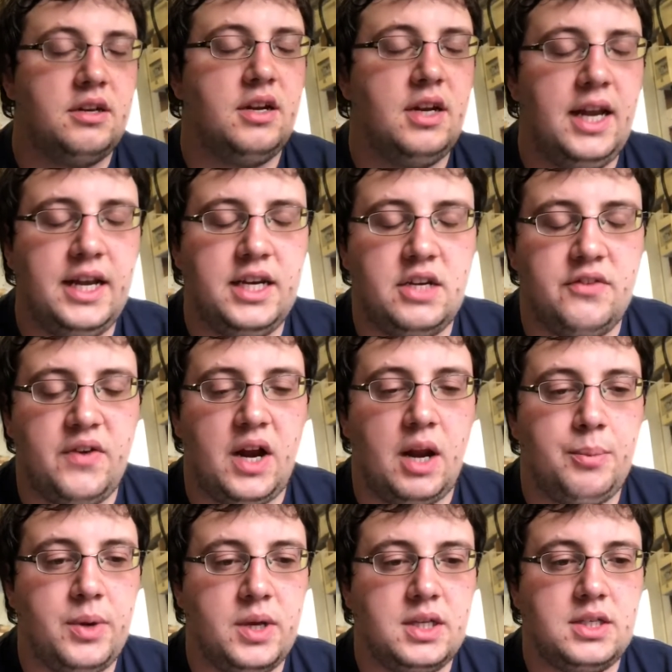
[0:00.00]
lead
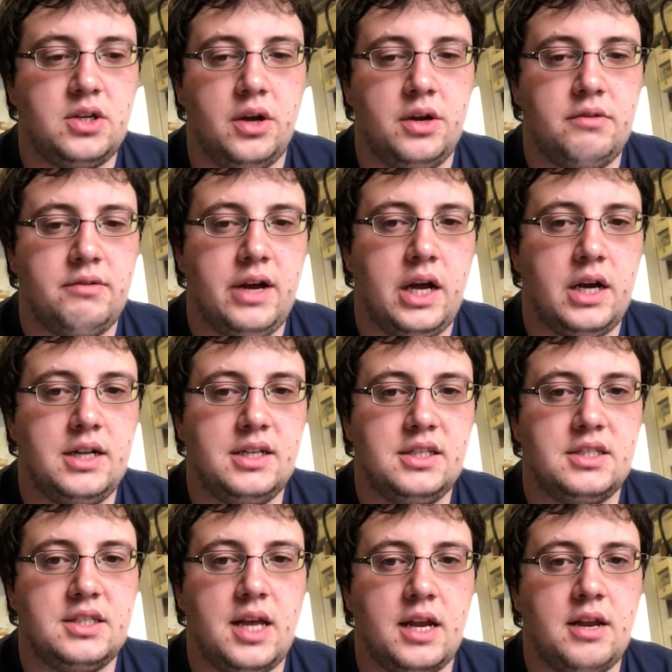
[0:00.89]
developer turned around
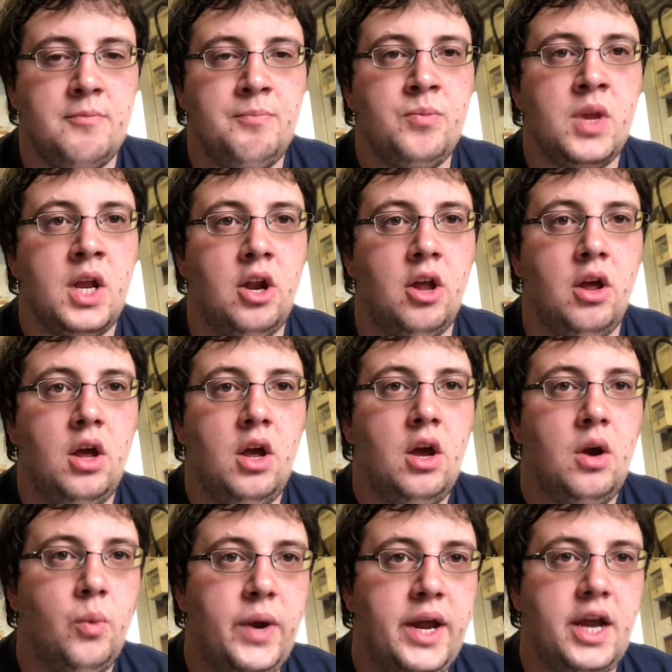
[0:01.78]
and said, look,
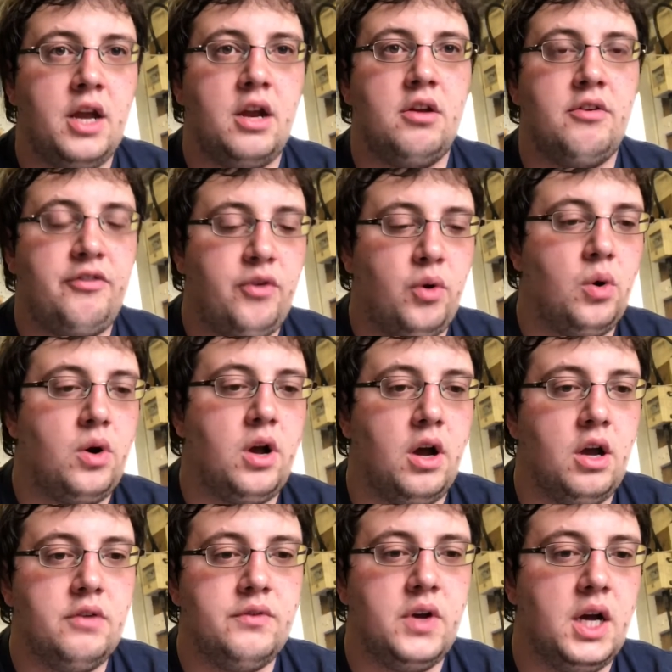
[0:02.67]
we're going to fork
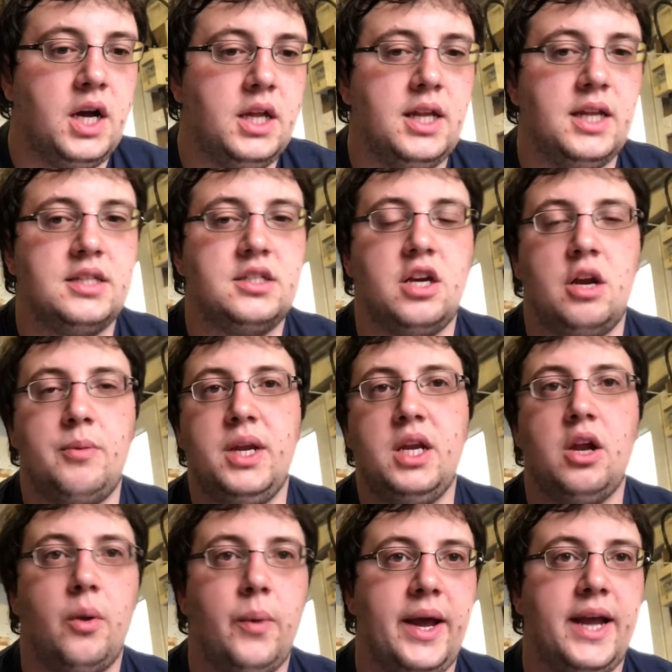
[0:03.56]
over. There's going to be
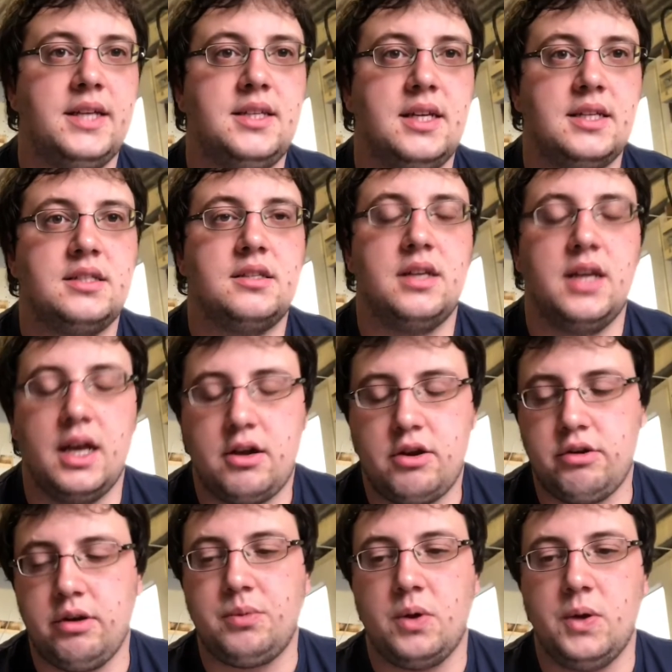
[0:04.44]
no a A
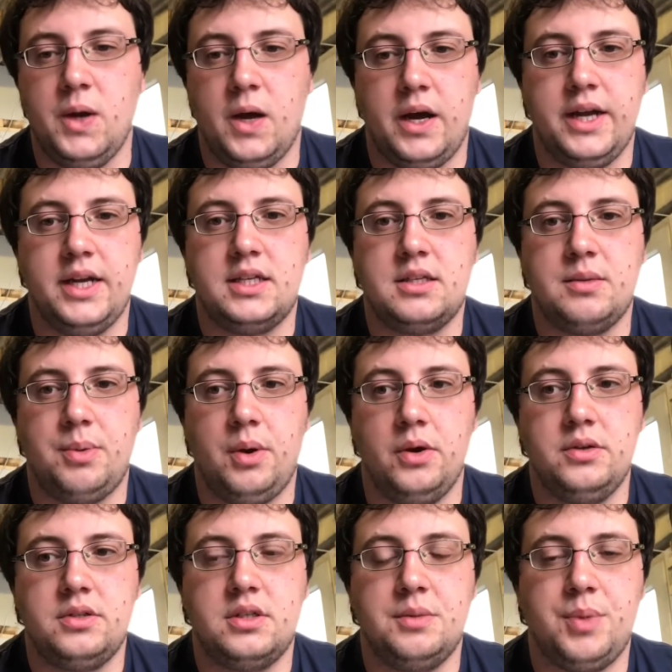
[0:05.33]
CryptoNight is
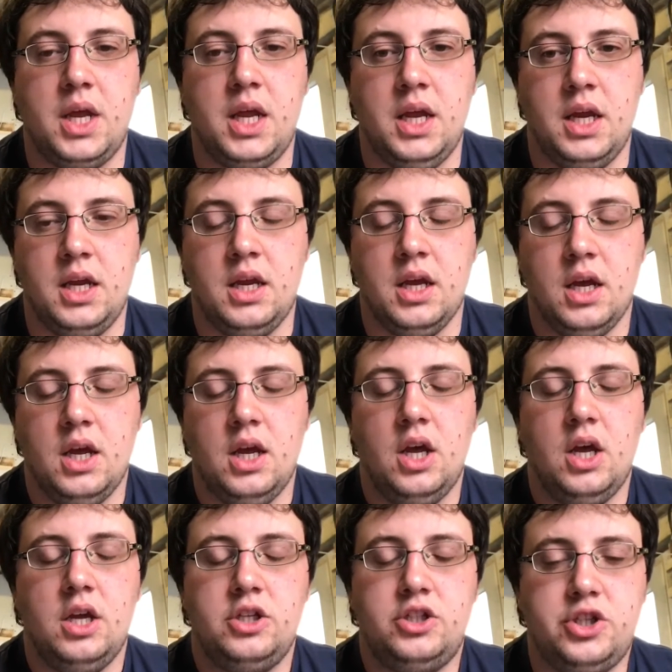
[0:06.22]
supposed to be
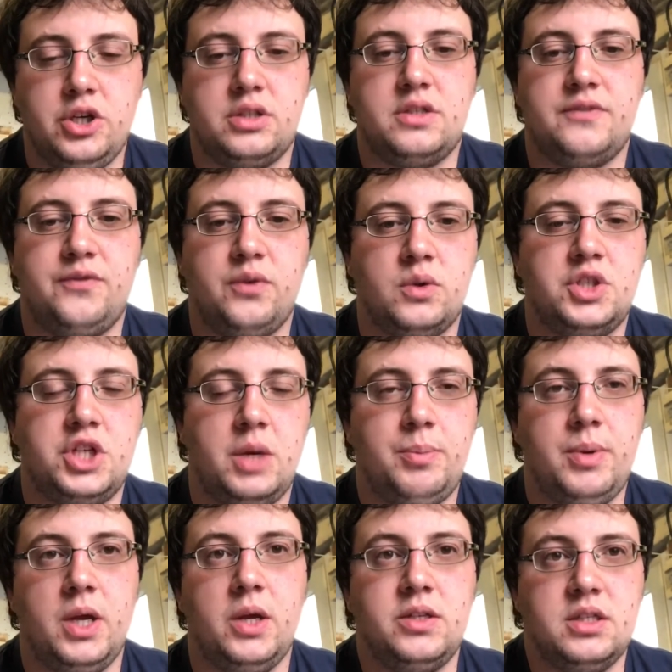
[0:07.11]
just for
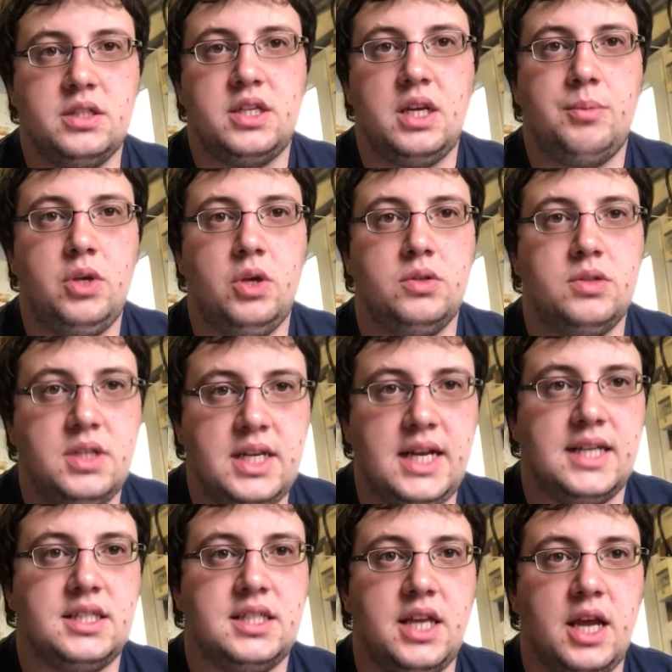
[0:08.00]
GPUs and CPUs and
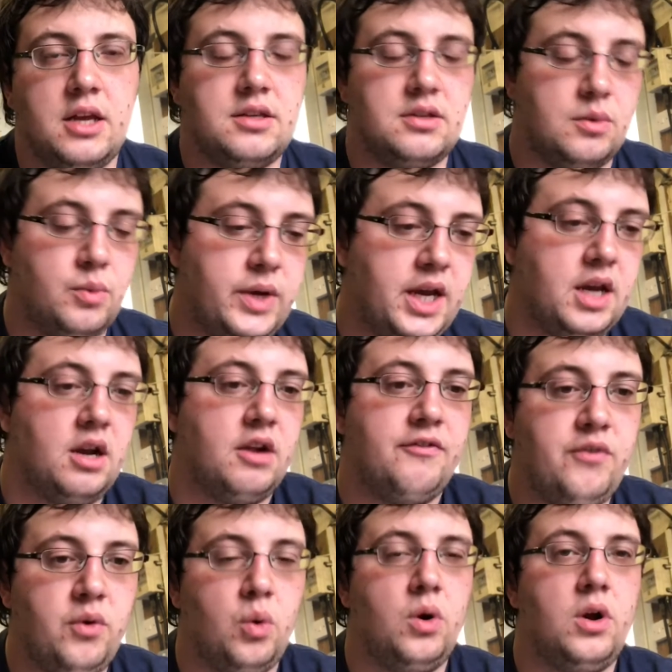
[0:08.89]
that's it. So we're going to
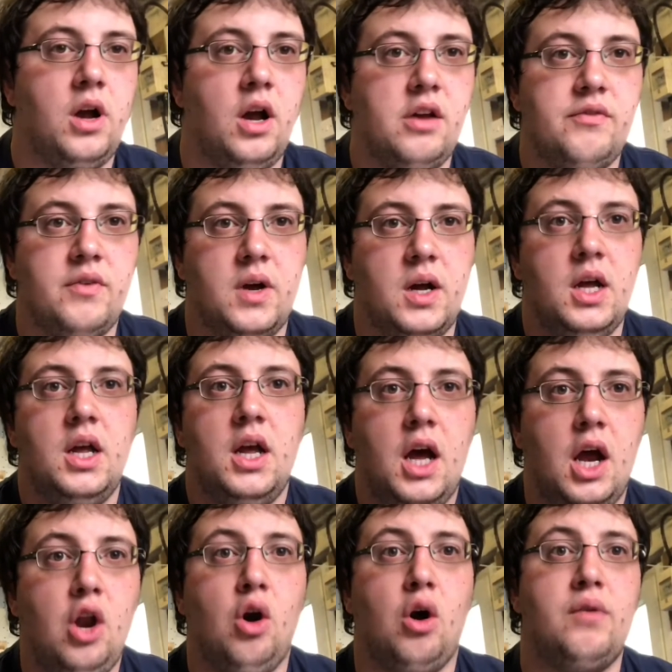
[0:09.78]
fork over.
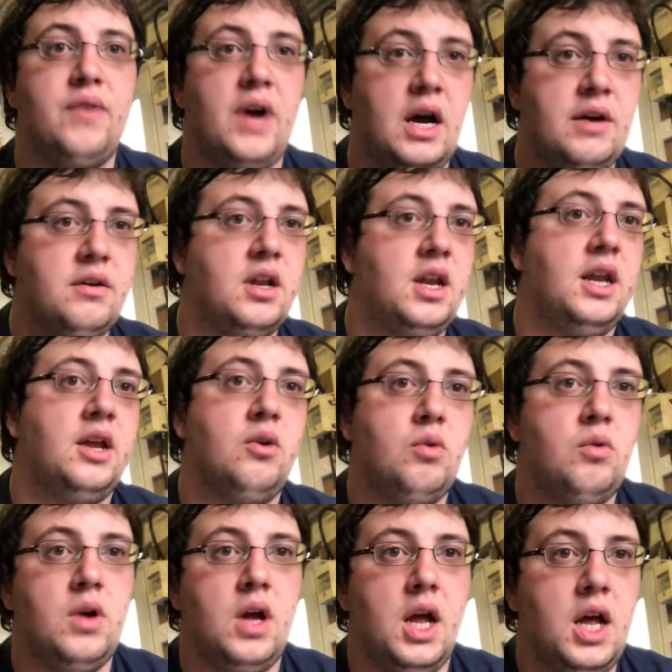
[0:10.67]
A lot of other
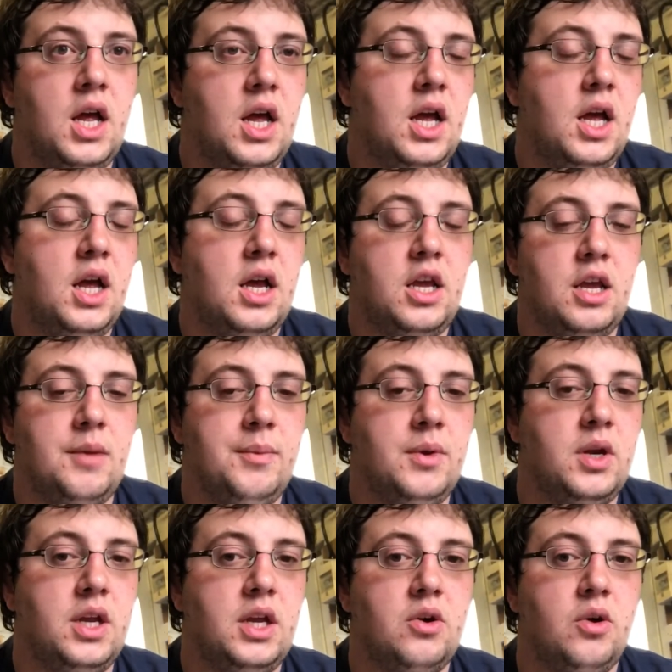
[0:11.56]
little uh,
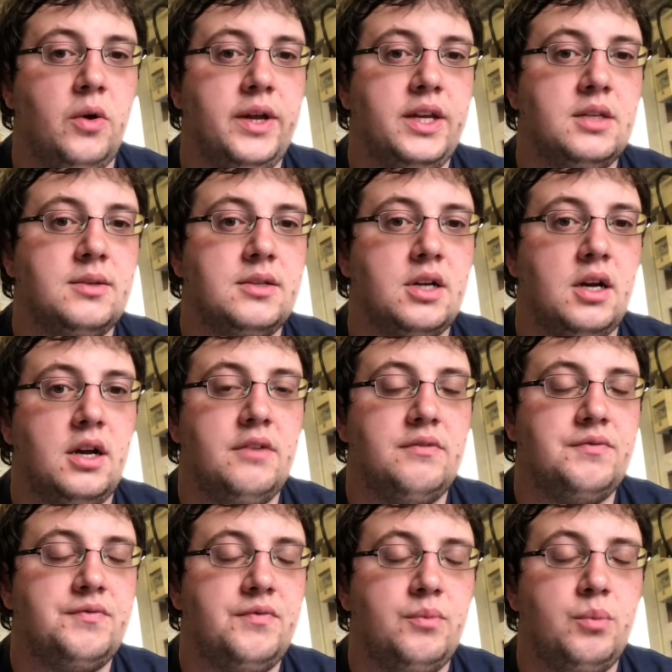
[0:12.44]
community coins which, i
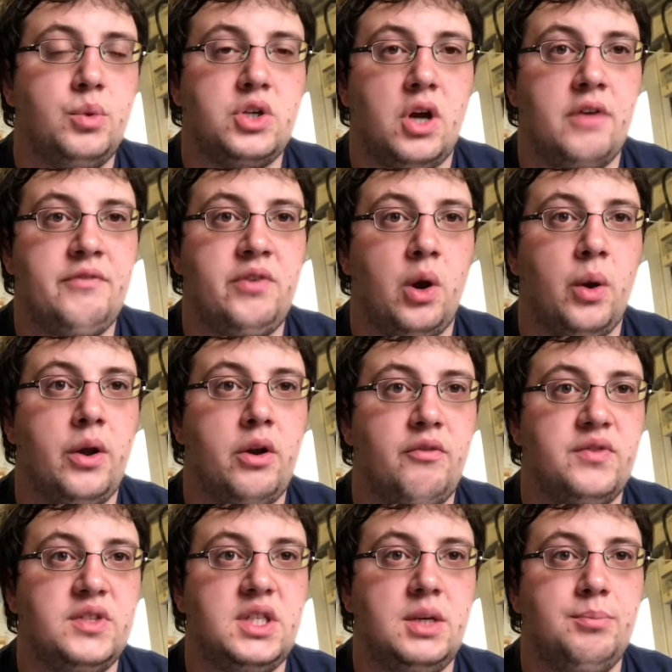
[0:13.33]
which I follow and
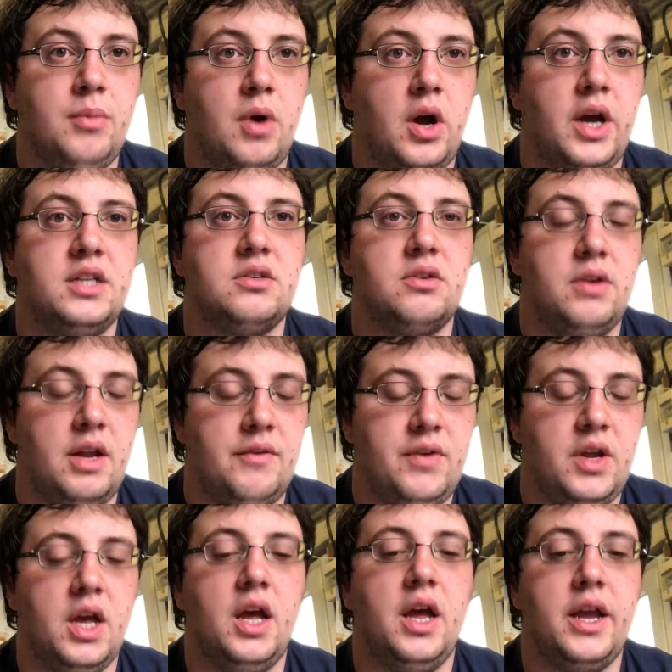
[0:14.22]
obviously mine, so
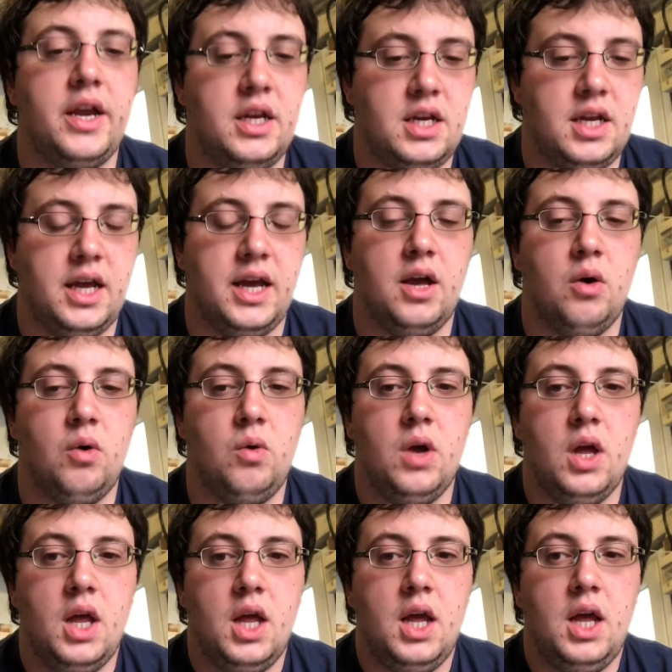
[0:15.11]
Levia, EDL,